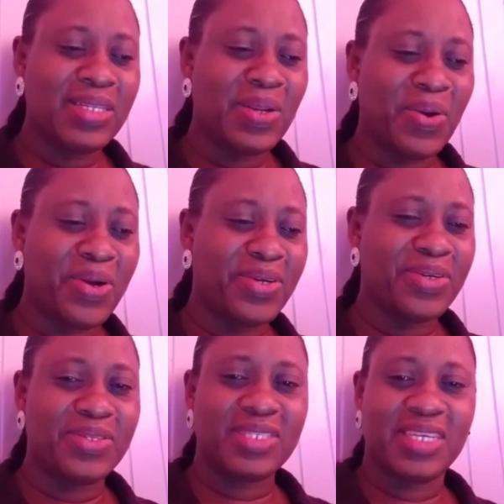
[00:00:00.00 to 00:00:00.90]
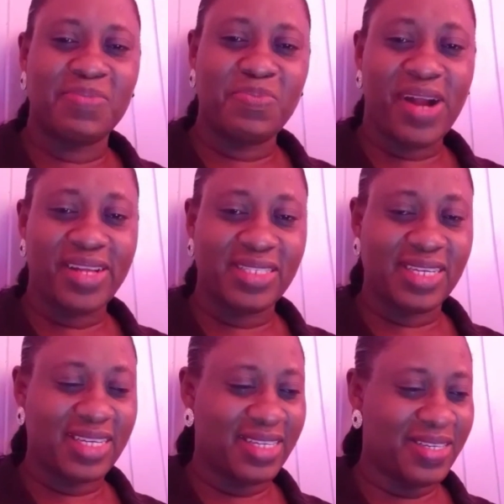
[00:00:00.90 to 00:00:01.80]
learners in
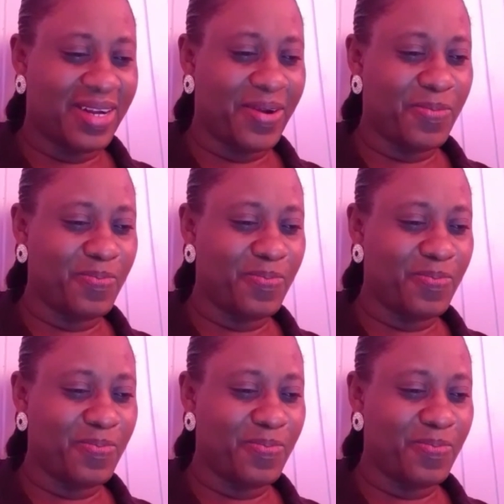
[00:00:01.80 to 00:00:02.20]
particular.